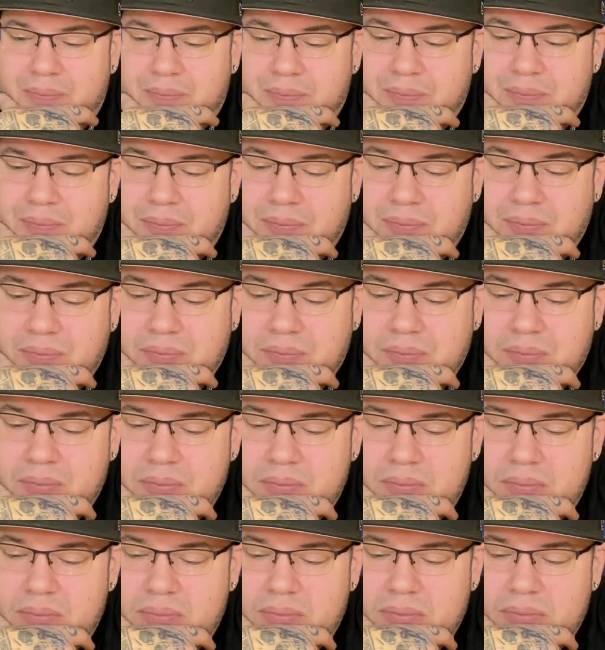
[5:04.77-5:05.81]

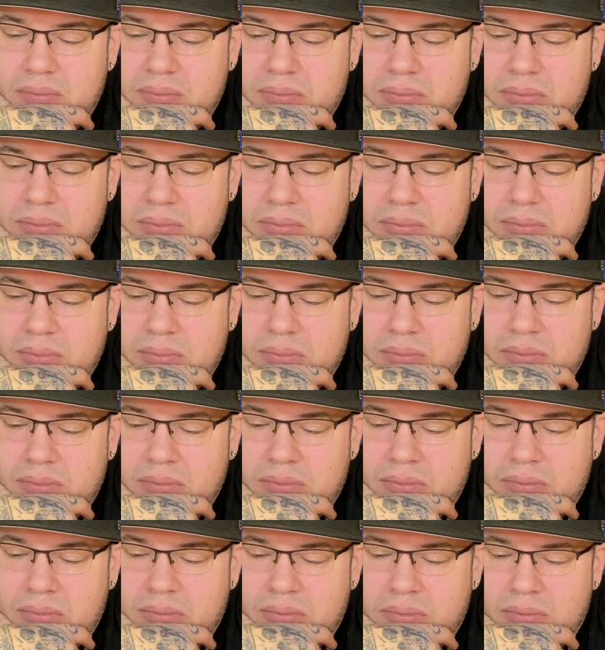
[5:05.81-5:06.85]

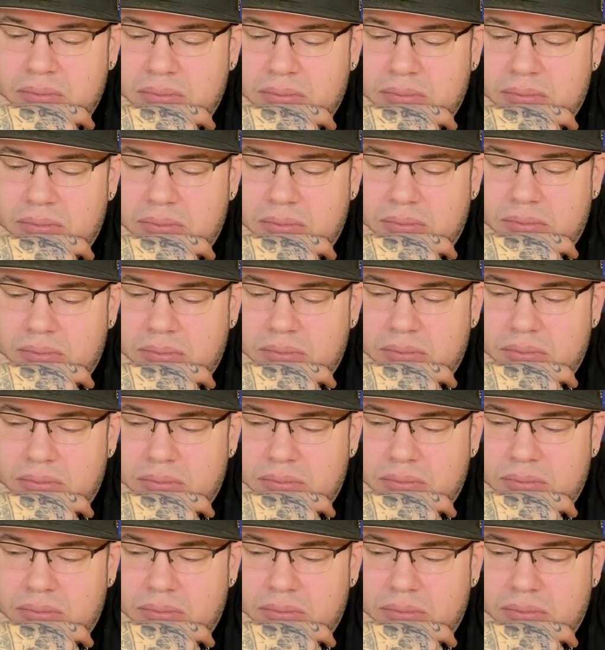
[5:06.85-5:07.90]

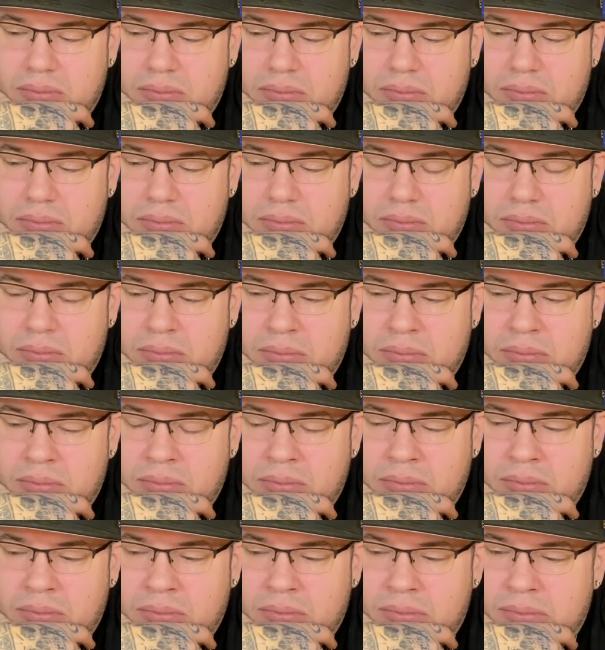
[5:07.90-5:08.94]

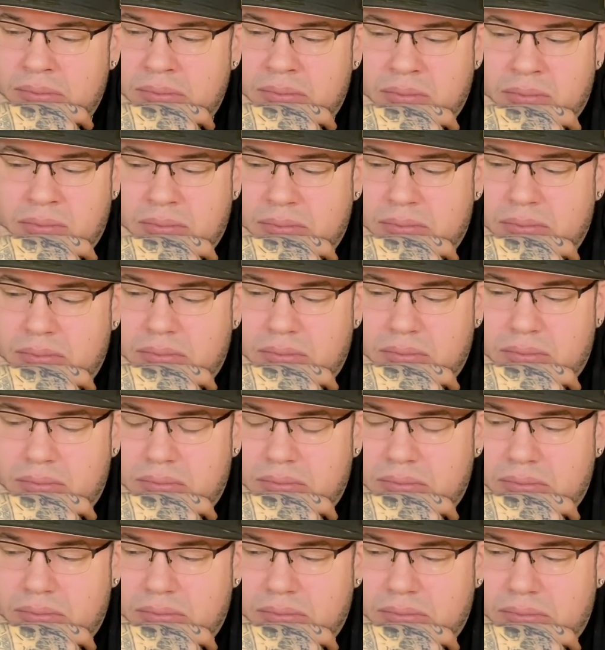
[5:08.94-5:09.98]

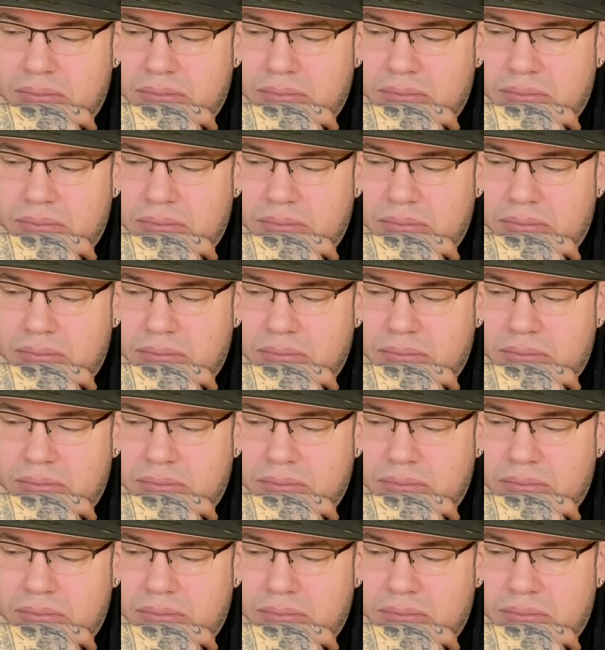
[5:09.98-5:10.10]
No one is speaking in this clip.